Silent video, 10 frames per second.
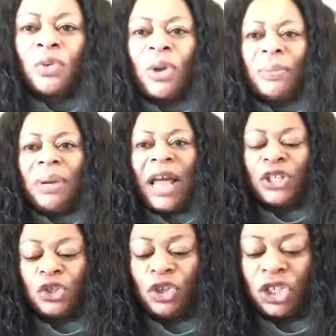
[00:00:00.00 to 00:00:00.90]
We
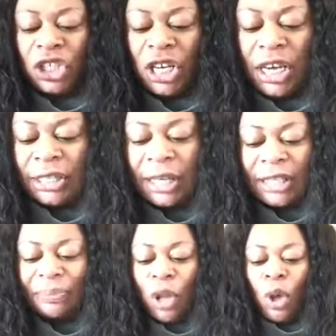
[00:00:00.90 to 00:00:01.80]
bless you,
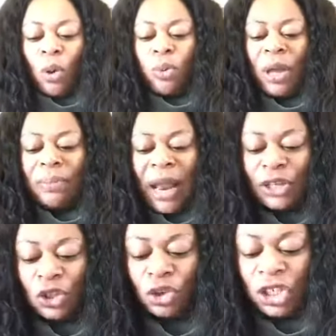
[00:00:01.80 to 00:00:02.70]
Jesus. We
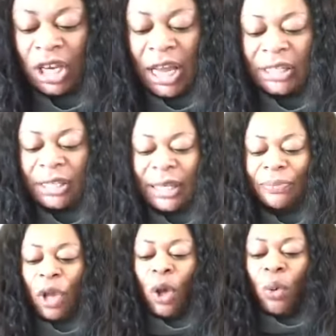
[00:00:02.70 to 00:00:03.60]
bless you, Jesus.
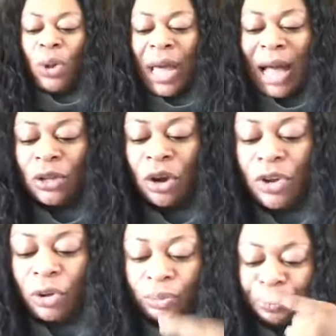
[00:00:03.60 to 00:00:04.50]
We
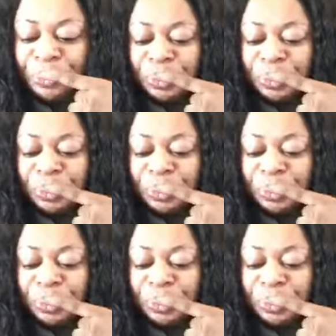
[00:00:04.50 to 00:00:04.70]
adore you.